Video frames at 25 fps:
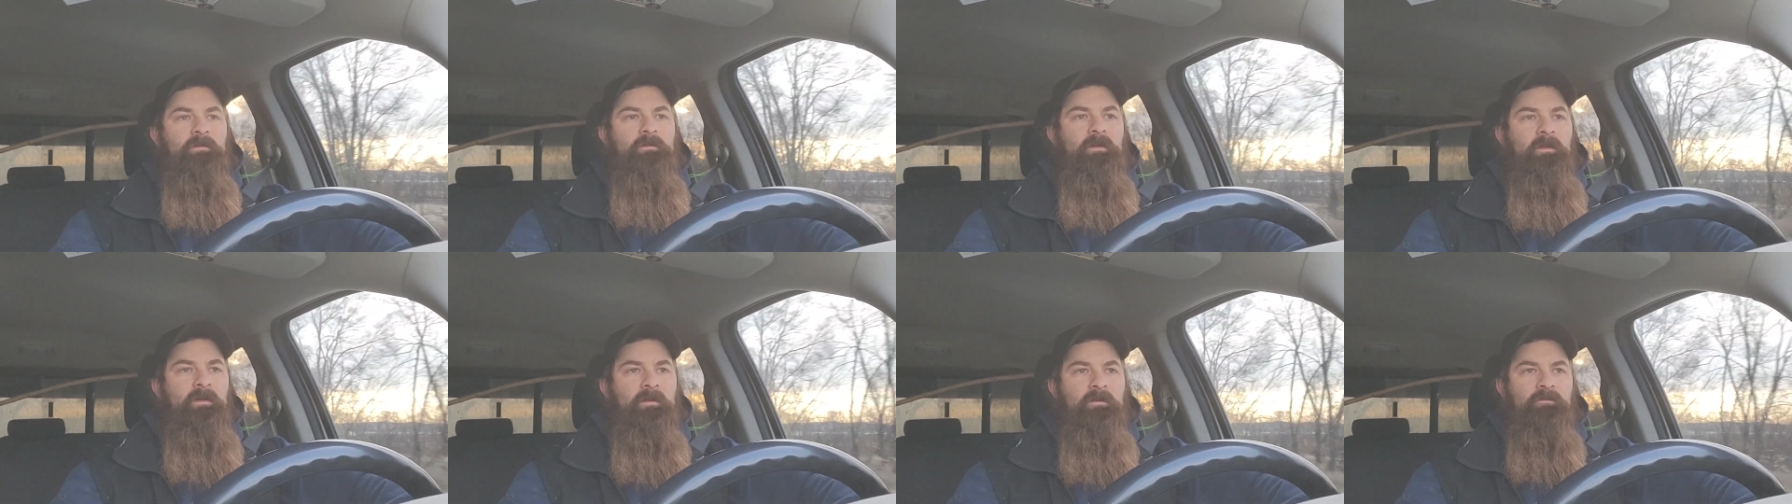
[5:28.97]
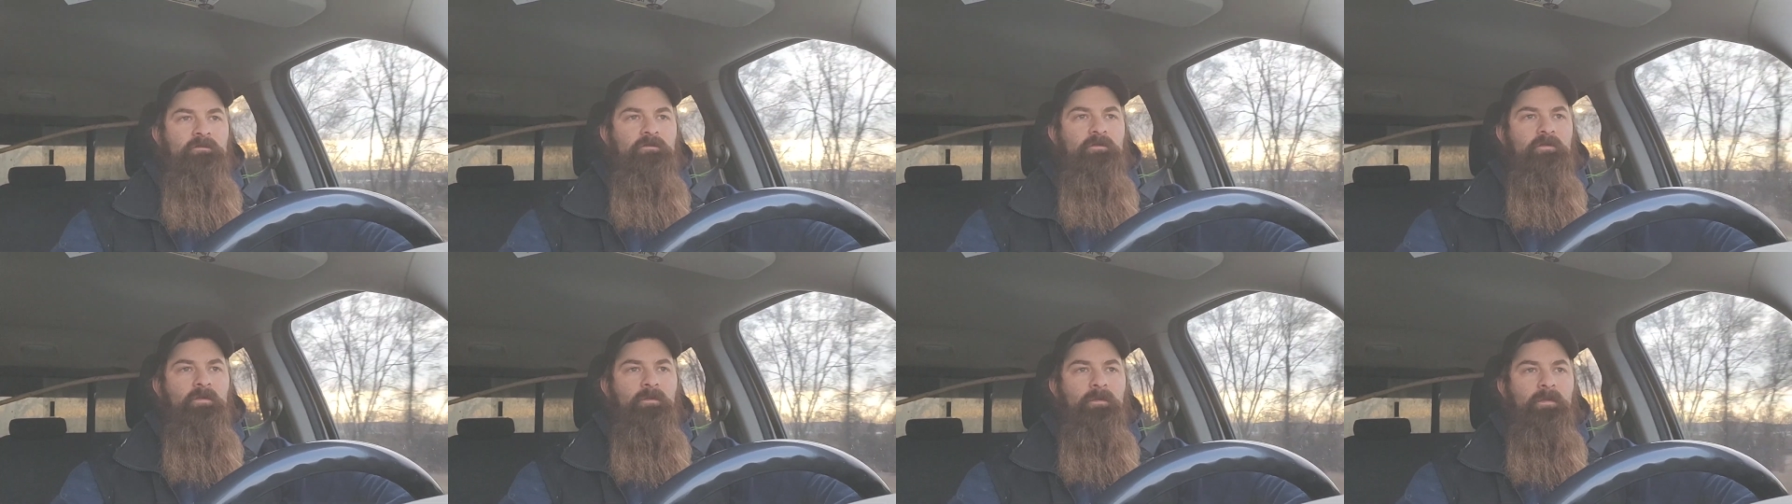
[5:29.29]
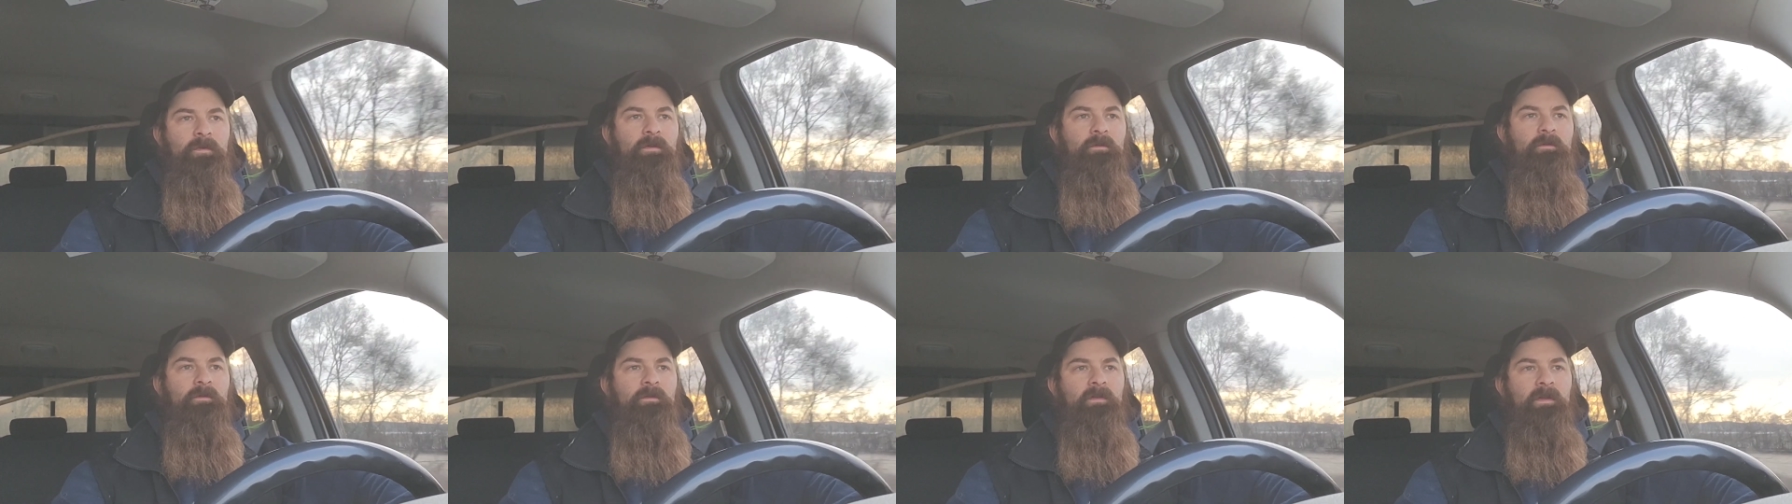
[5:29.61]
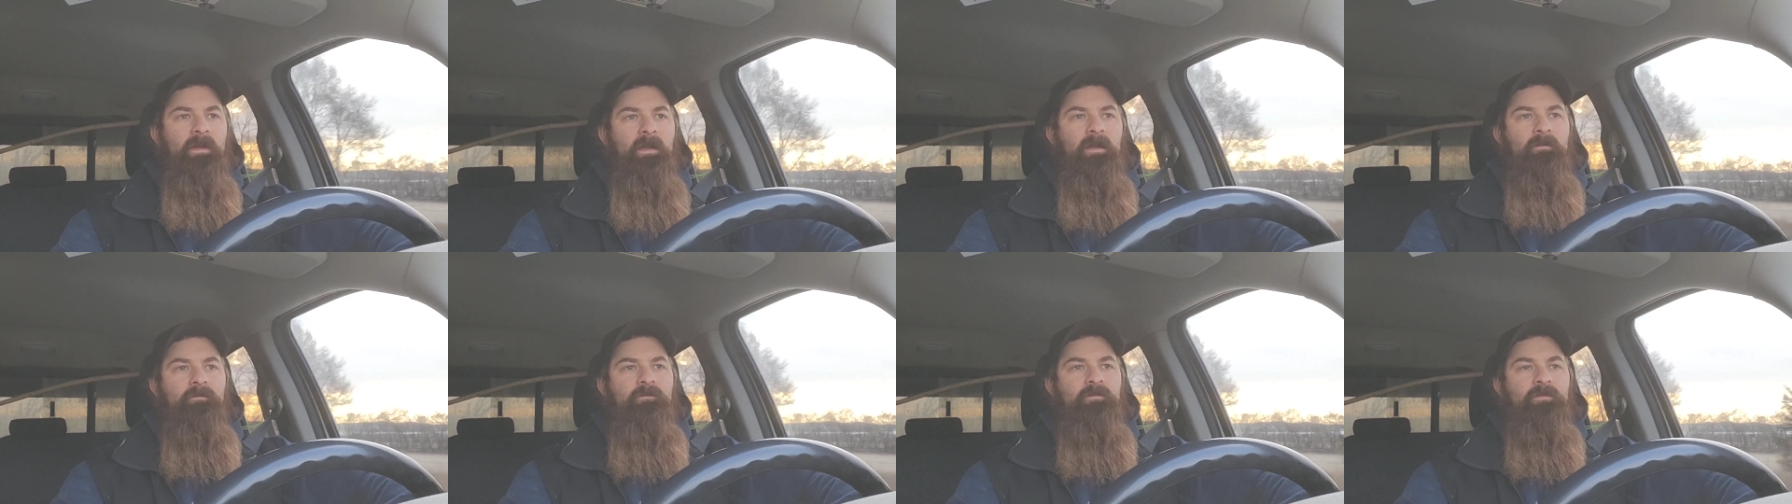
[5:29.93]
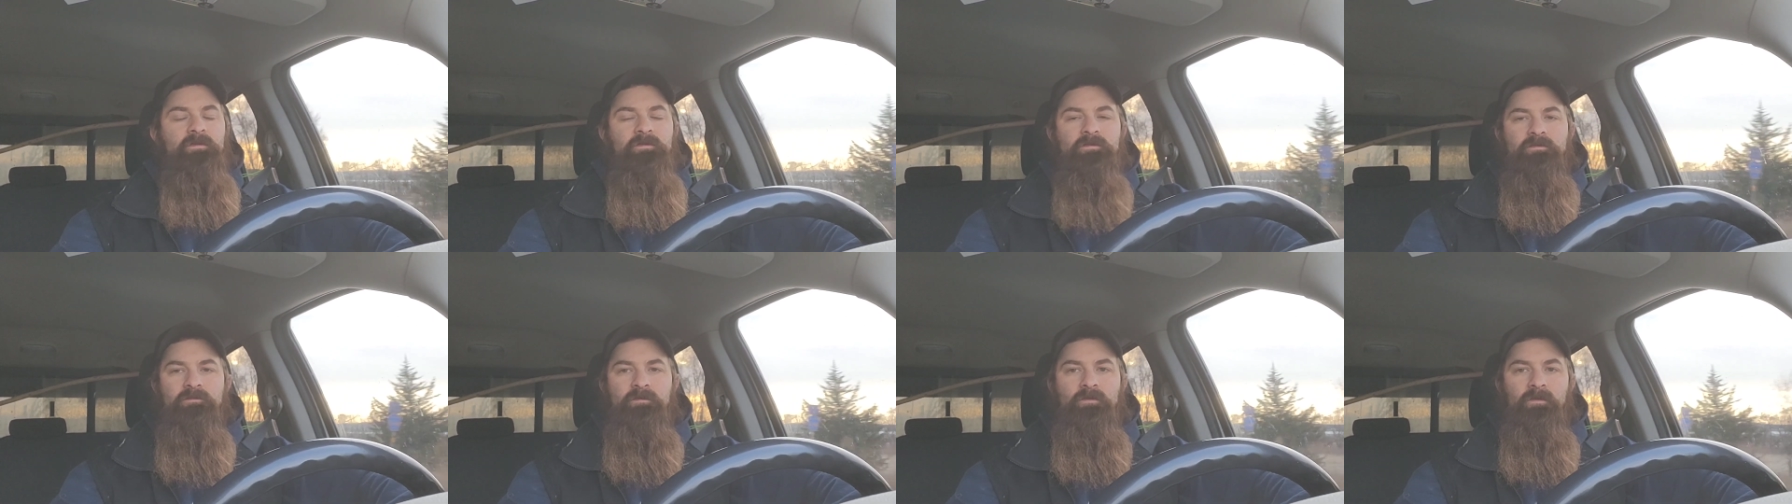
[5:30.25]
You can take a drill bit with a half
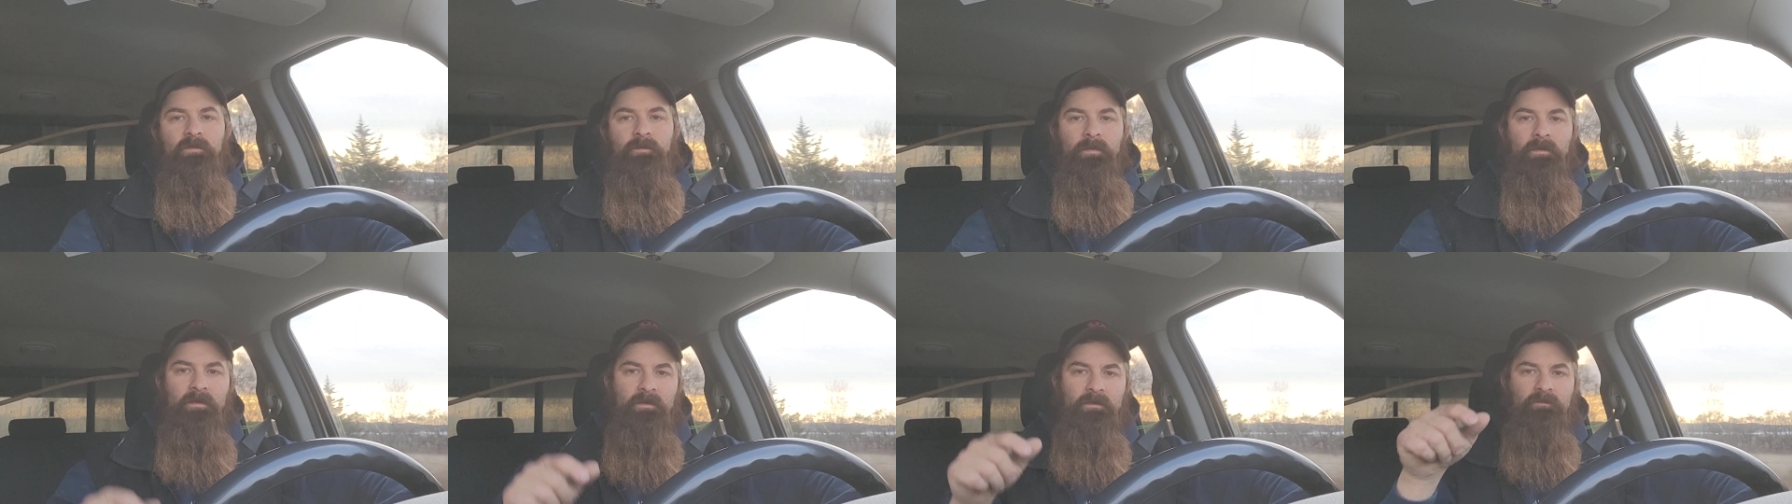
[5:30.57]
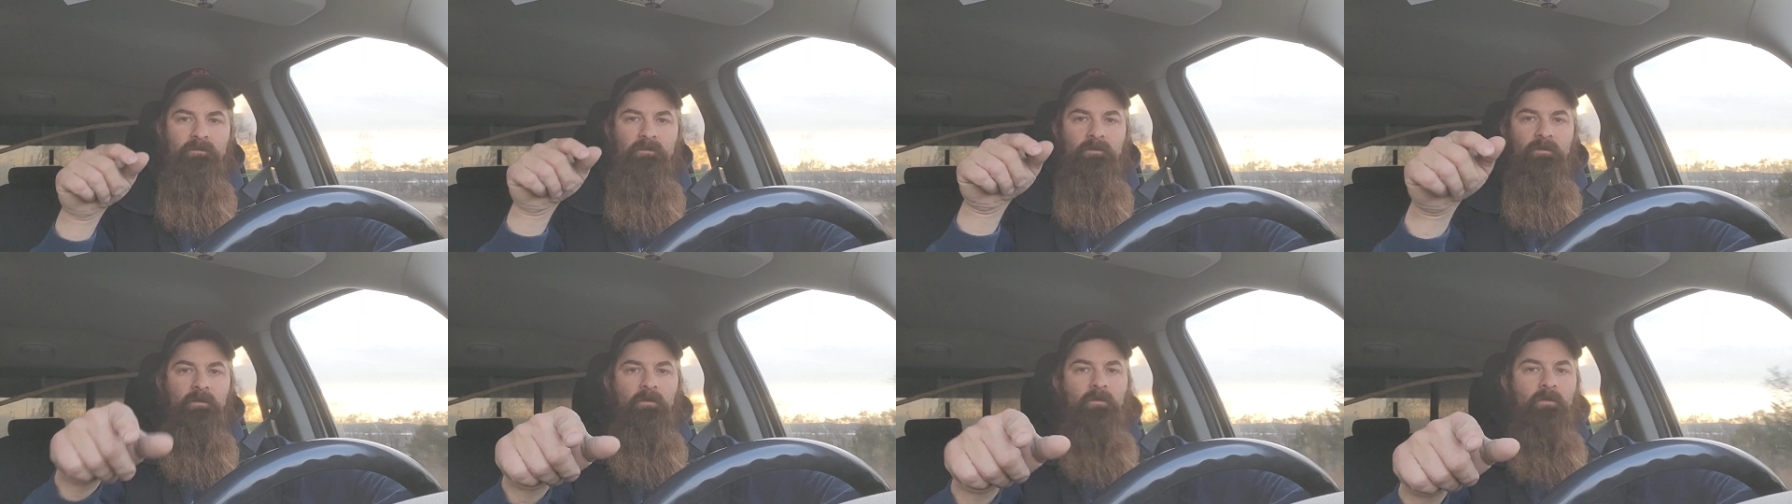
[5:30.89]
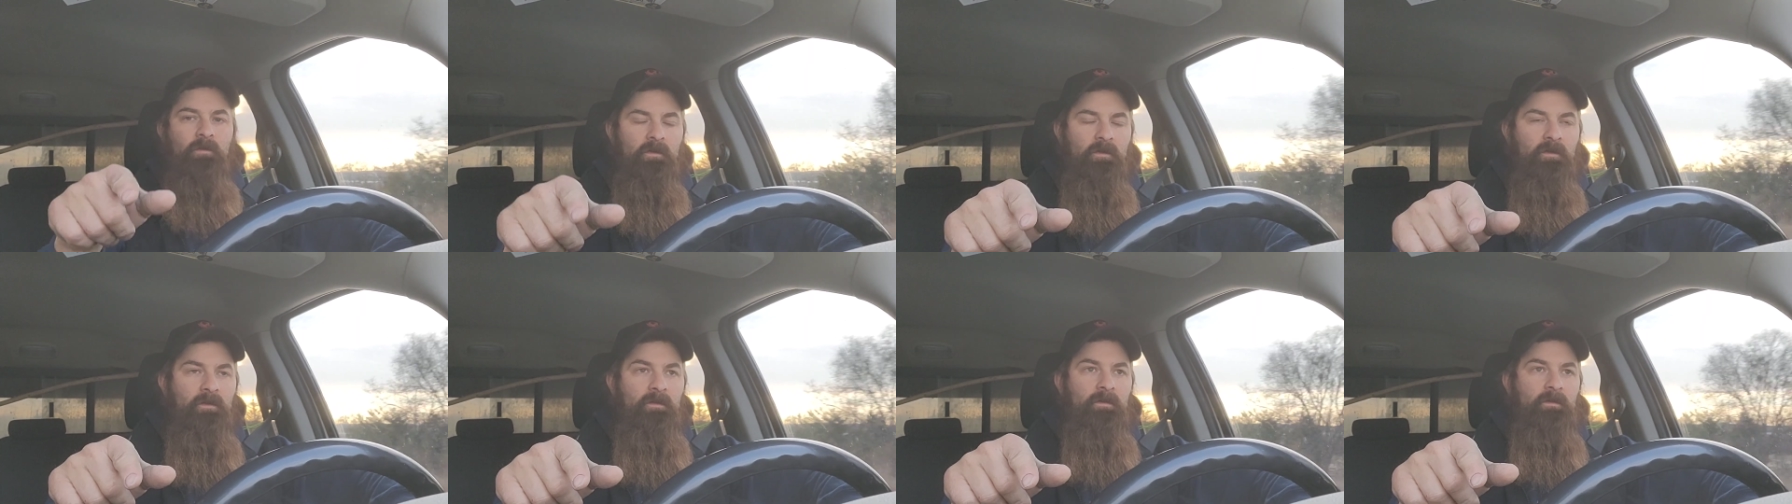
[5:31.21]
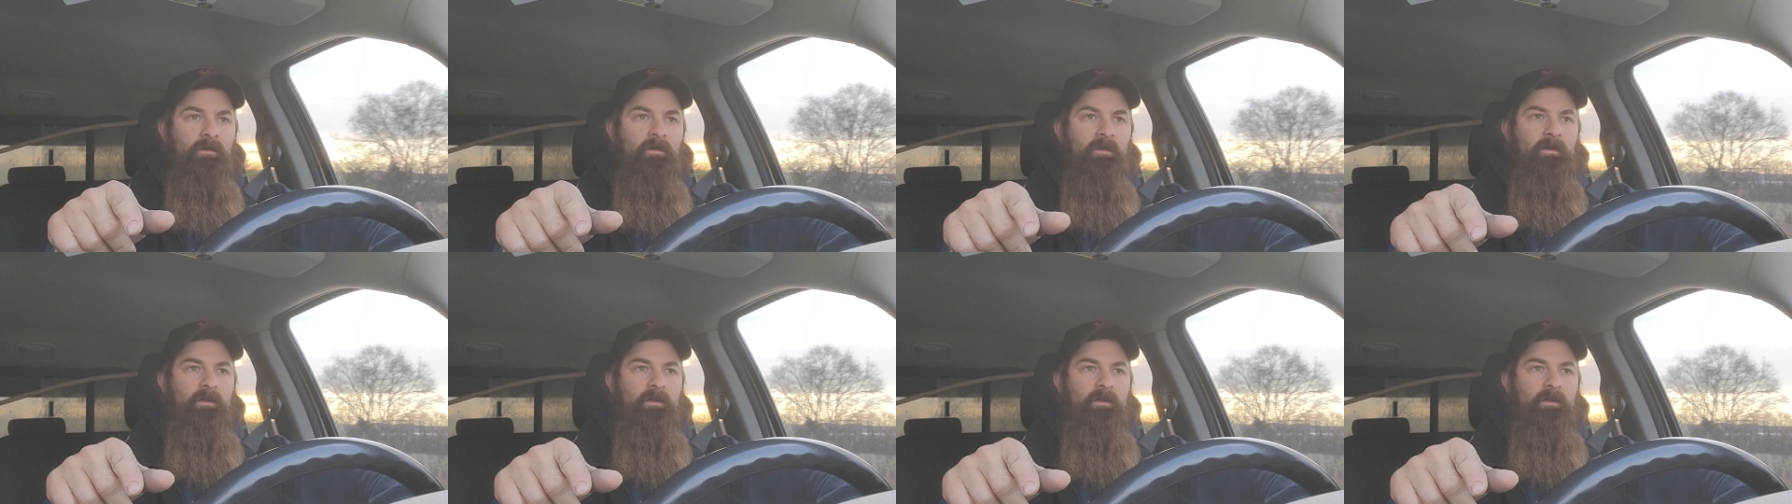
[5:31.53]
inch drill bit, drill a hole in a, uh,